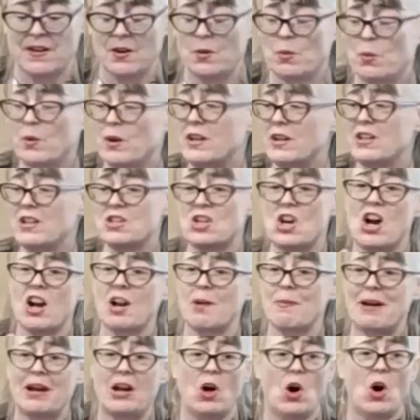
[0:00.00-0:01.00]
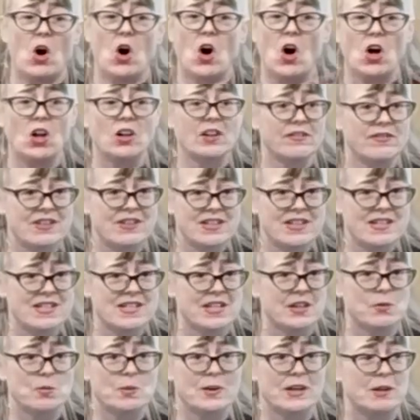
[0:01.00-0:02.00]
We're going to talk about all of this
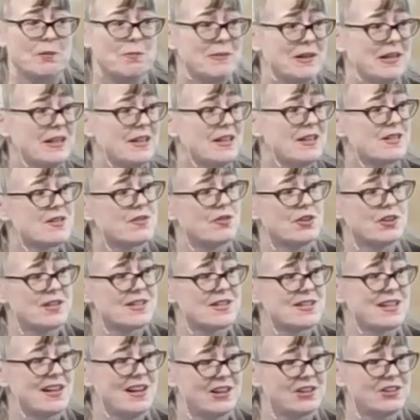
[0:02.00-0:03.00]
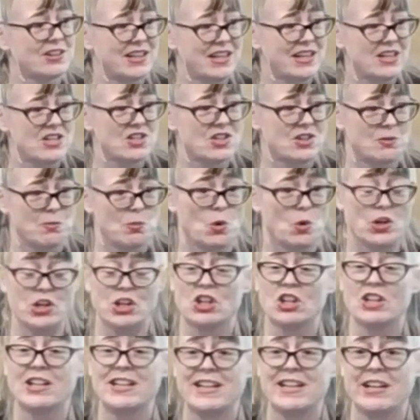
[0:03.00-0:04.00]
and what it means for this congregation more.
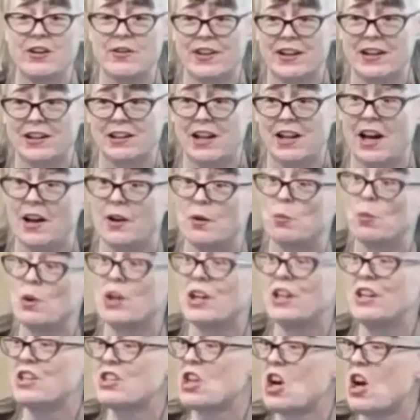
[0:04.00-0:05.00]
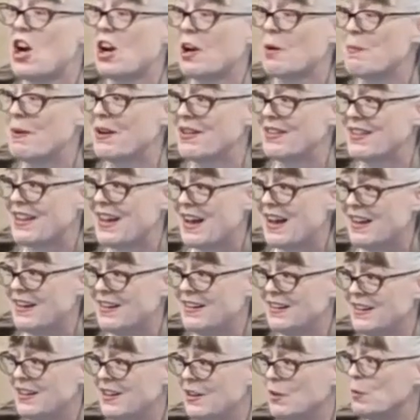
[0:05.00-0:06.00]
You're going to hear that a lot. We're going to talk about that.
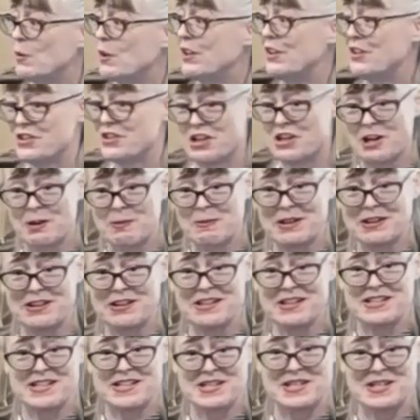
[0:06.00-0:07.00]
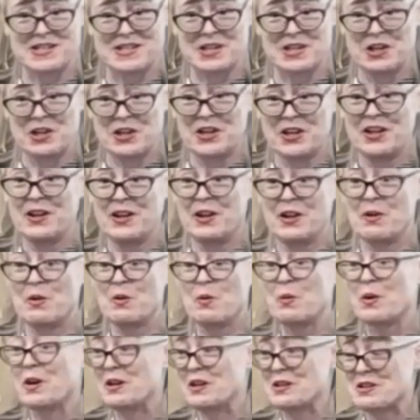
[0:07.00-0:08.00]
We're going to talk about this.
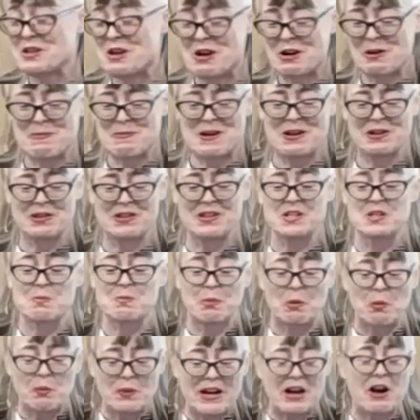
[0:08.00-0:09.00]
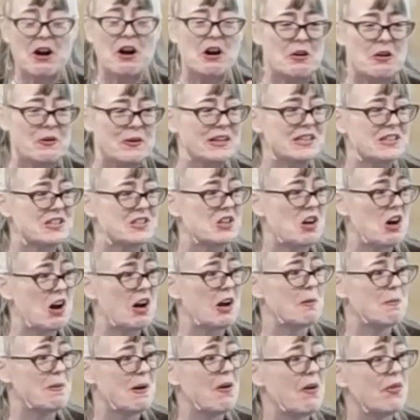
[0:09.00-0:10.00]
We're going to talk about this, but we are going to
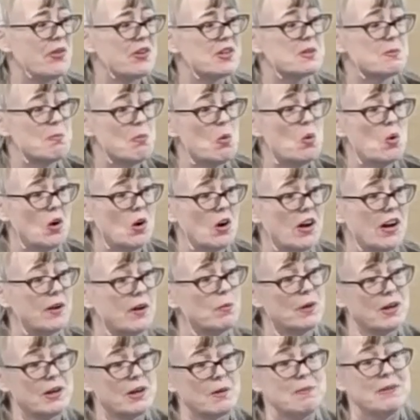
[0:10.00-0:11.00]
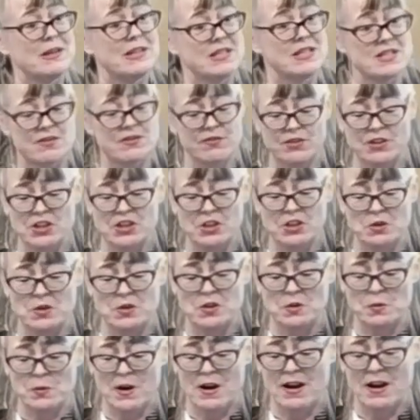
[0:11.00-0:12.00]
talk about this more and what it means for
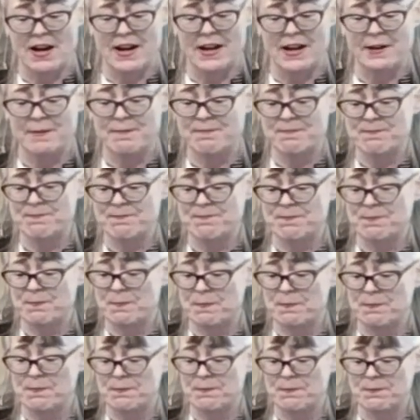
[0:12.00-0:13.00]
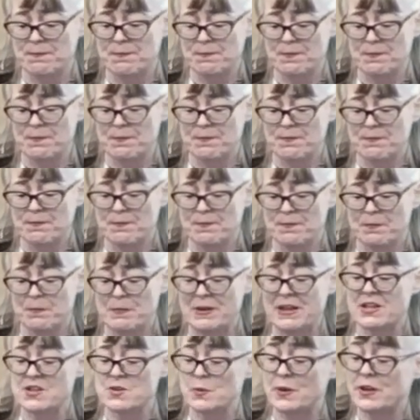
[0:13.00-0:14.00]
UUI,
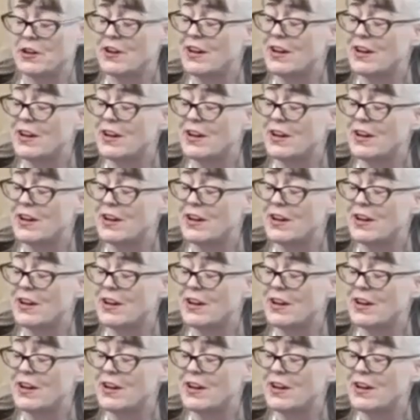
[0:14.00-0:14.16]
because we are